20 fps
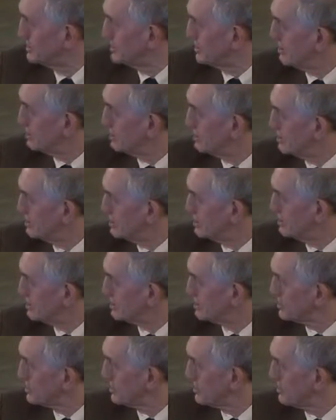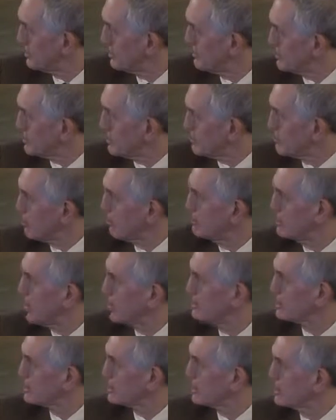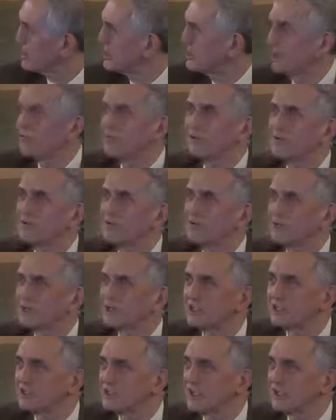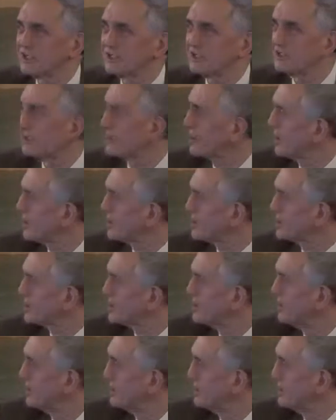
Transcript: on what is done, will be able to interfere with the technocrats,